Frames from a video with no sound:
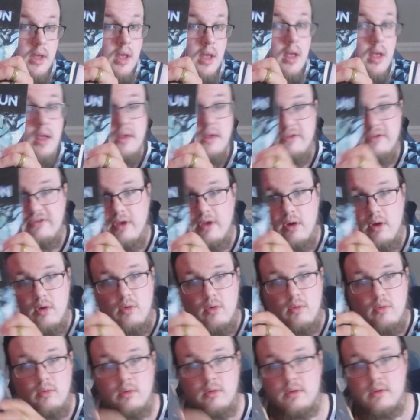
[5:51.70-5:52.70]
So
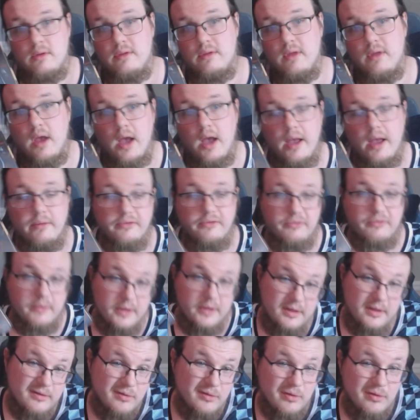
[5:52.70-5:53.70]
I was
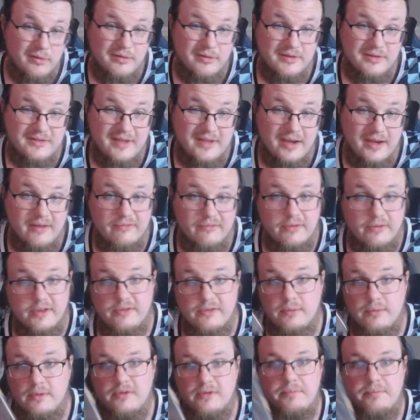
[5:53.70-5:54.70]
reading the setting for this
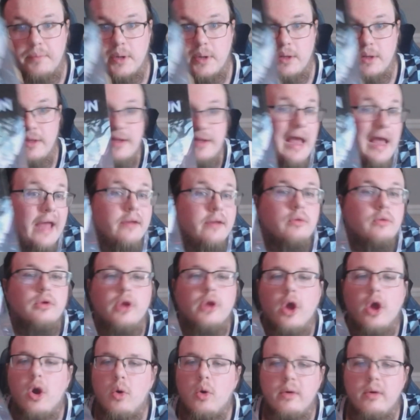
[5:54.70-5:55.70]
one is Berlin. I don't
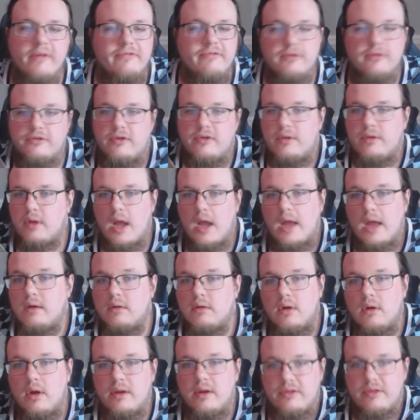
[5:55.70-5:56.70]
know if there's other. I don't
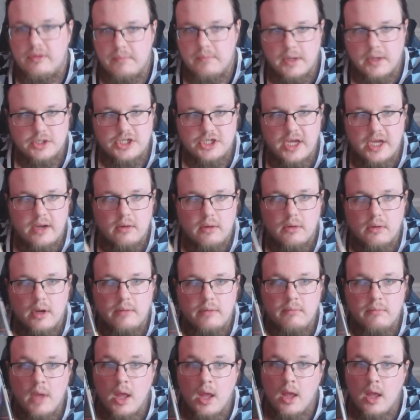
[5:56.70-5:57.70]
know anything about
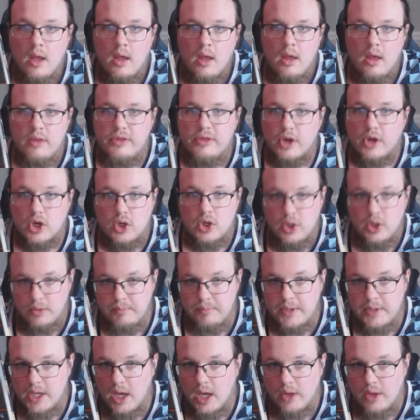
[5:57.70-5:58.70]
Shadowrun. There could
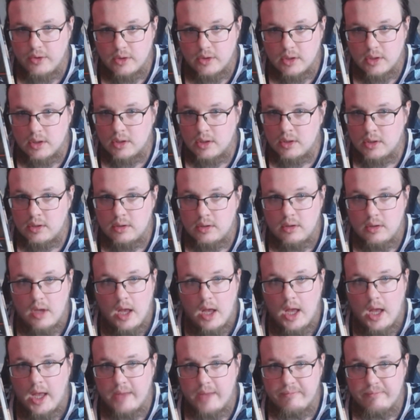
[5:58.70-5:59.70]
be other,
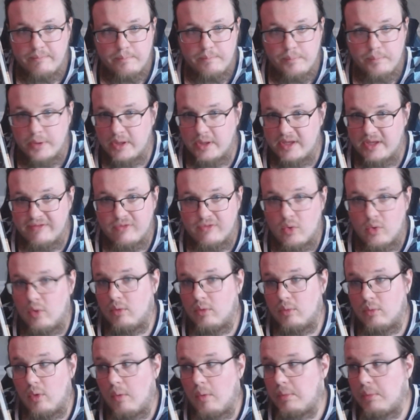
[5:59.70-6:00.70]
I believe, core
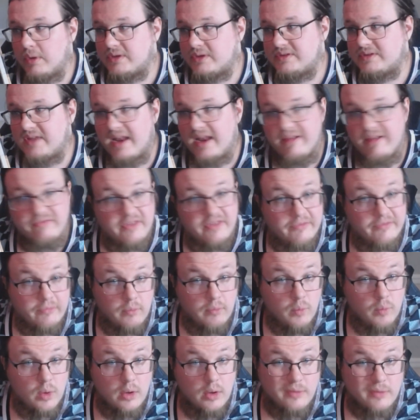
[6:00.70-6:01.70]
rule books that have
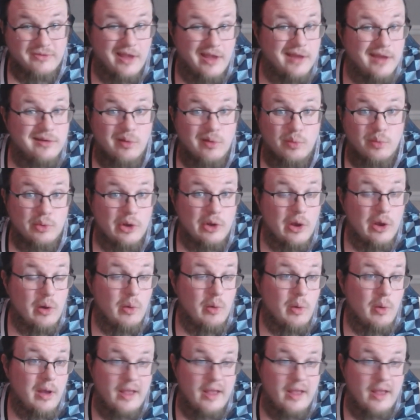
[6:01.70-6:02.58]
different worlds. I don't know.